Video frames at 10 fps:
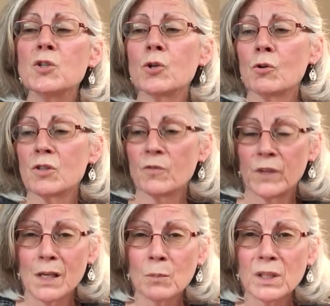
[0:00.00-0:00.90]
church
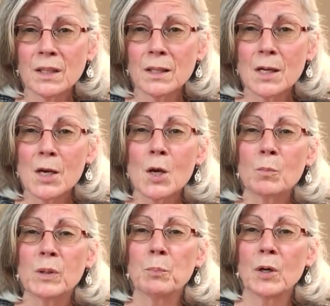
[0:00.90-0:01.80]
family,
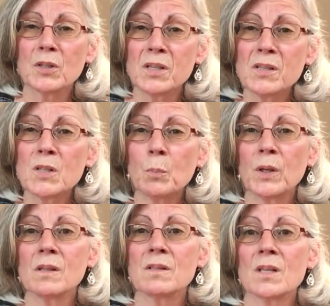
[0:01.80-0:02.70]
be
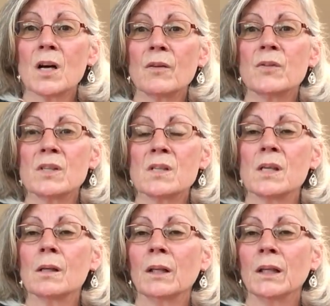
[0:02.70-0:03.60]
participants of this
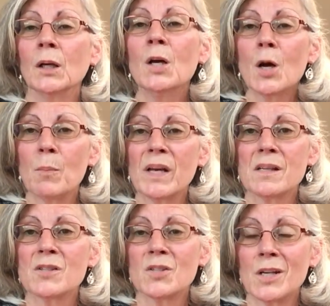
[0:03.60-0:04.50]
healing by
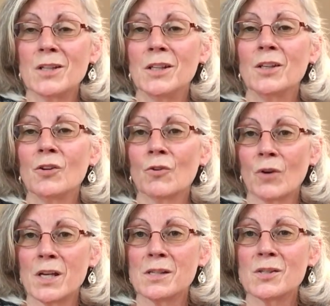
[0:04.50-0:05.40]
extending
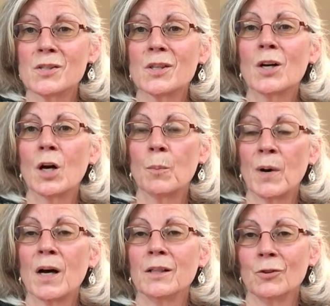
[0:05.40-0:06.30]
grace
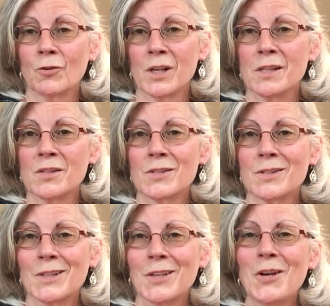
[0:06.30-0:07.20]
upon grace.
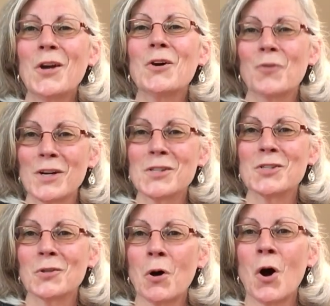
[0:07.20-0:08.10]
Grace
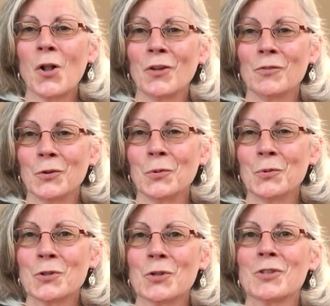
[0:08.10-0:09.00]
to all of you,
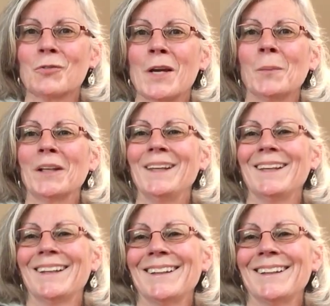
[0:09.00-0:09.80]
church family.